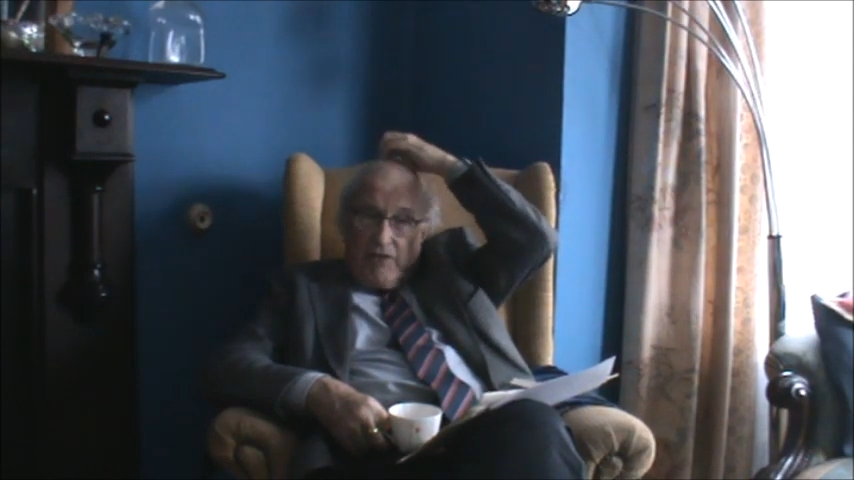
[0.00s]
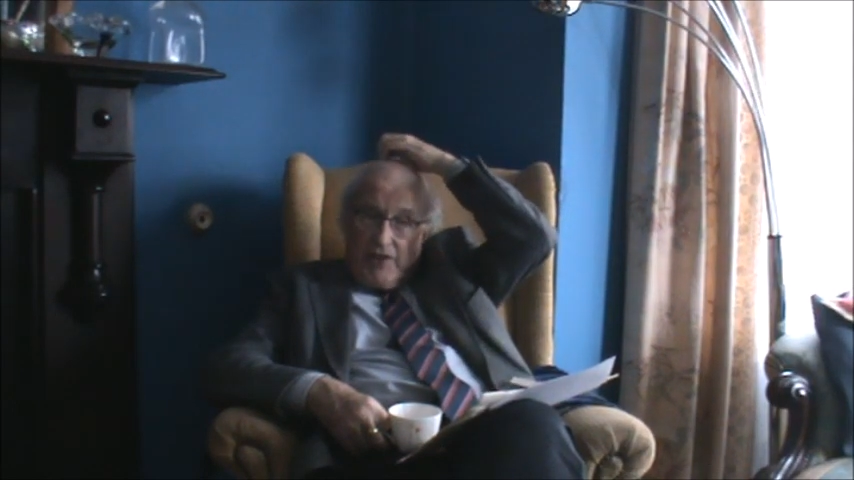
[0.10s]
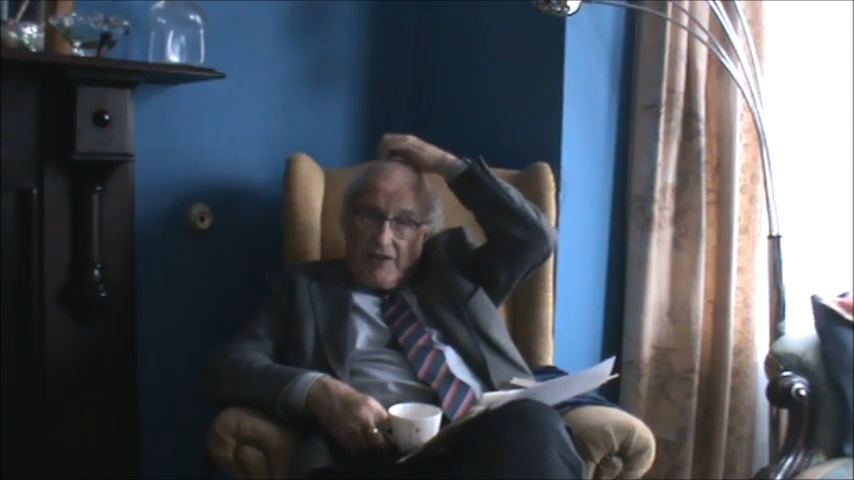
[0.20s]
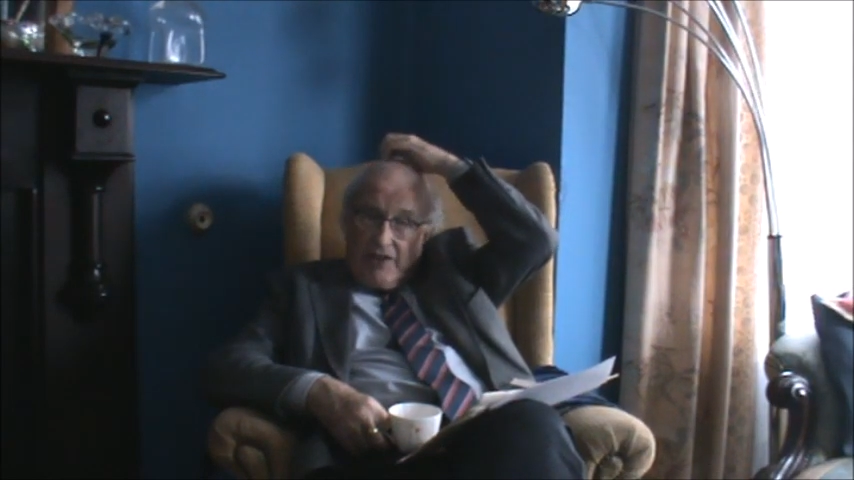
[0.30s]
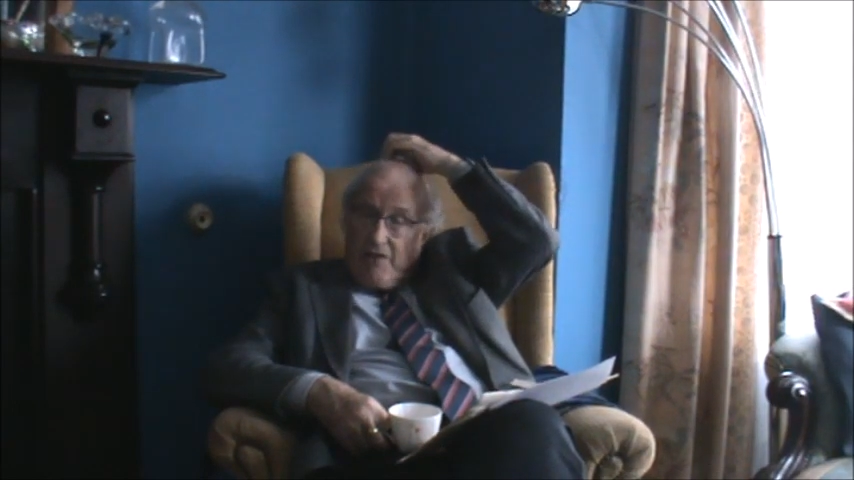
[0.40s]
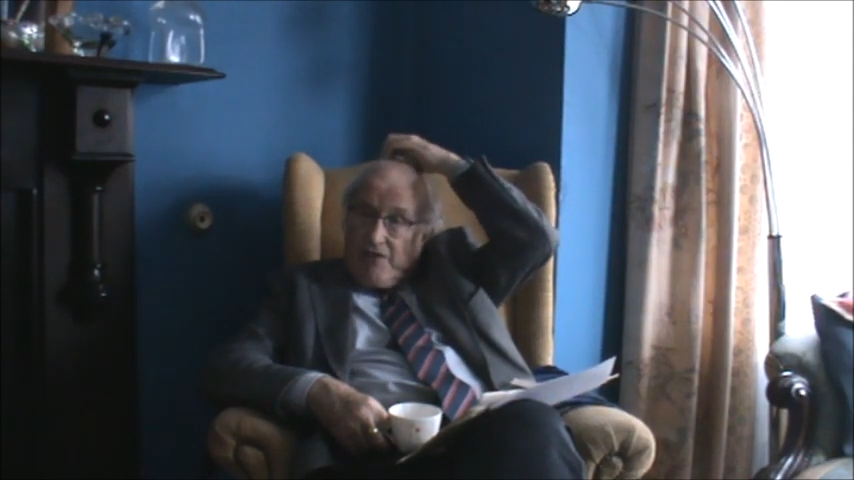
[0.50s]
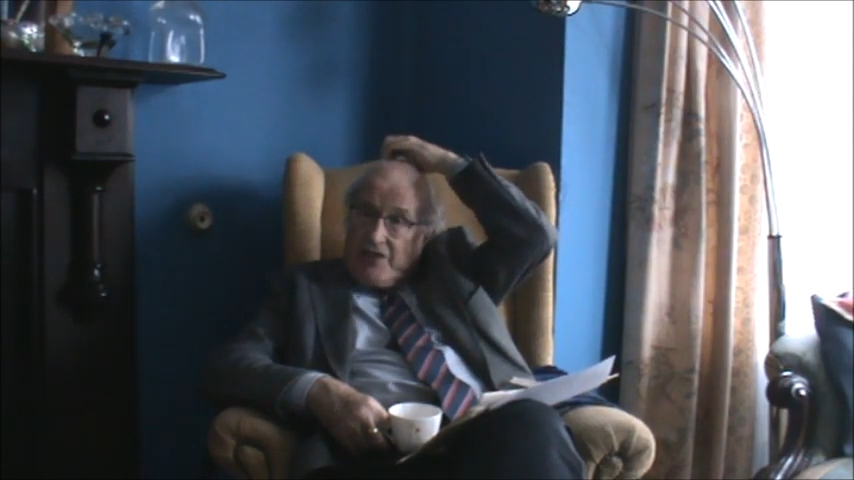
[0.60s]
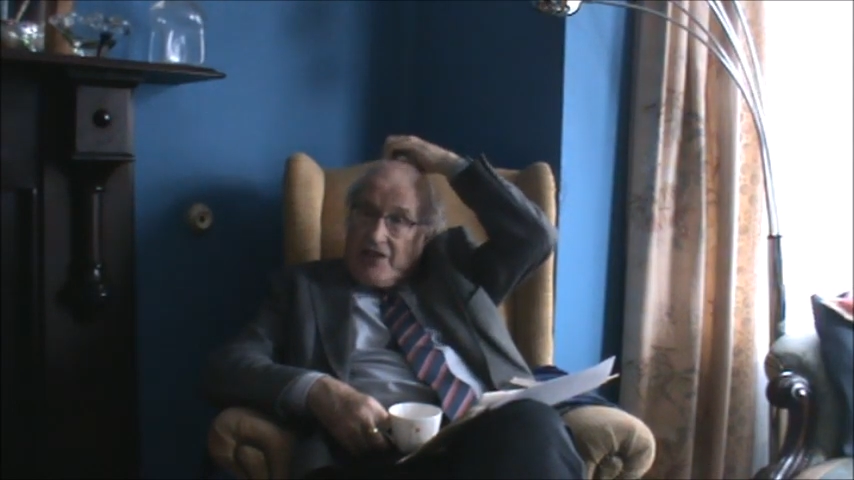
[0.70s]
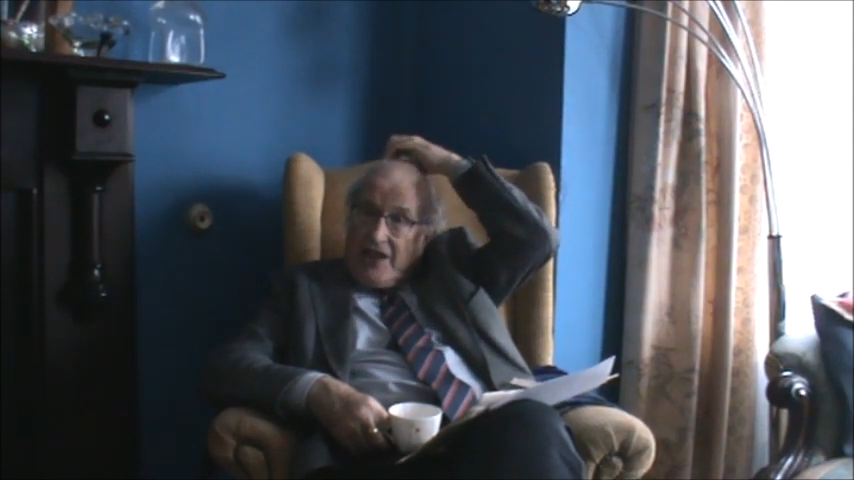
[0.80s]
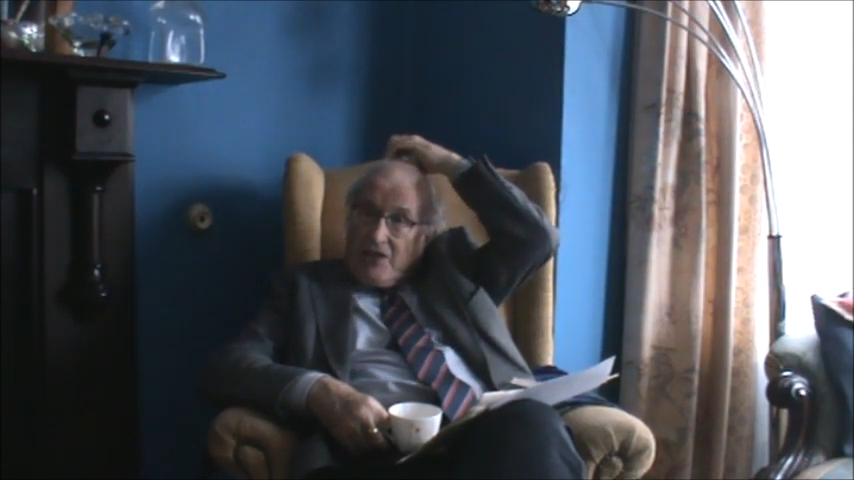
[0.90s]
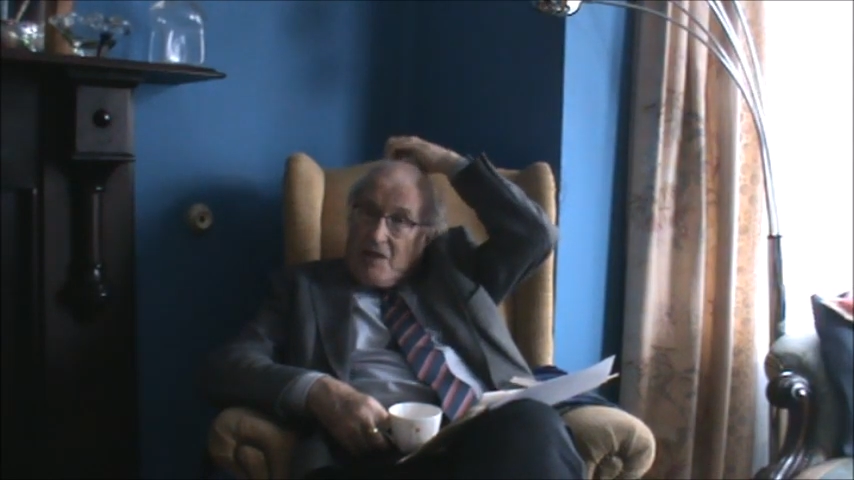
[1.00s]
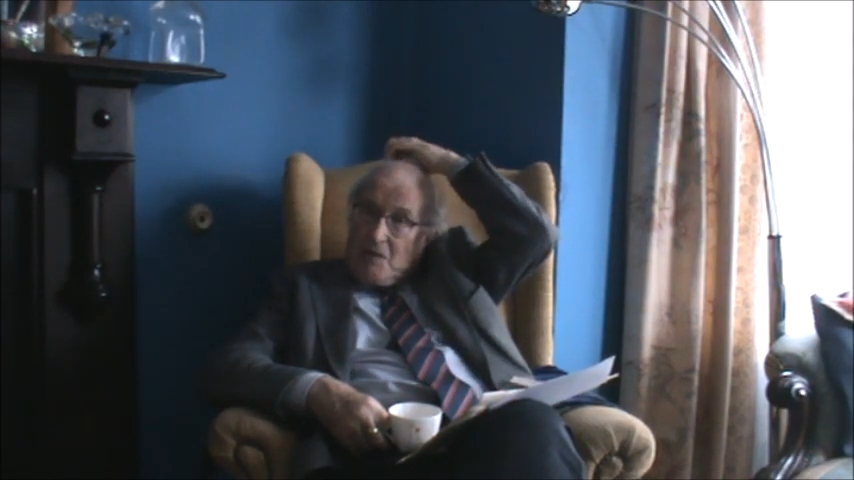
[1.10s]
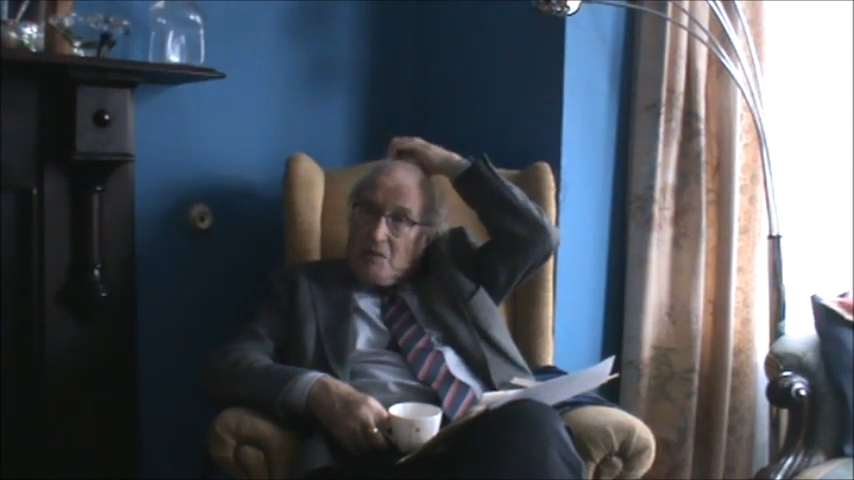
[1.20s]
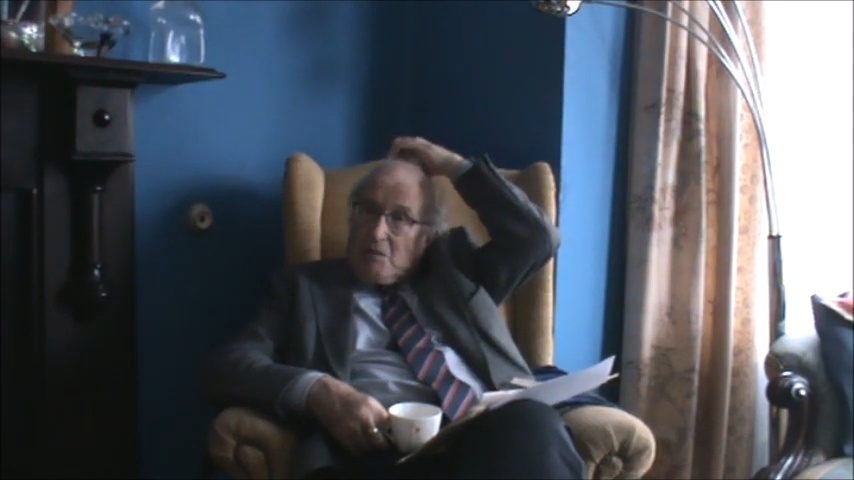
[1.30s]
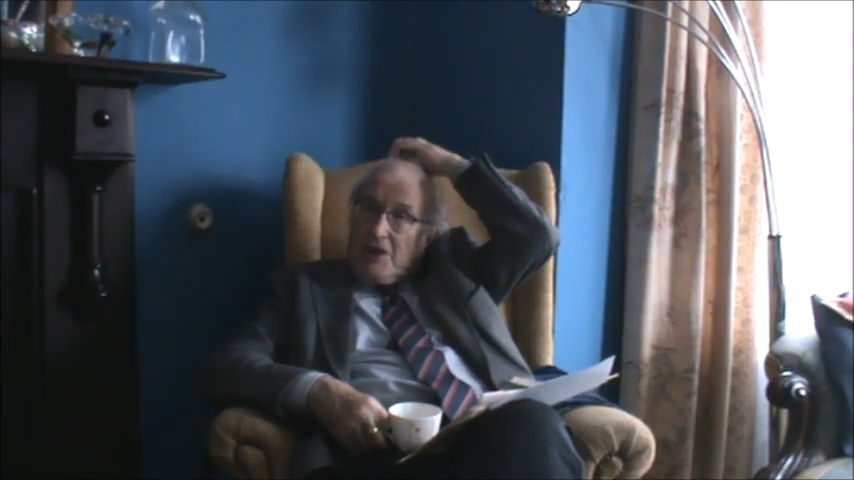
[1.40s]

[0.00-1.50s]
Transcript: free trade agreement with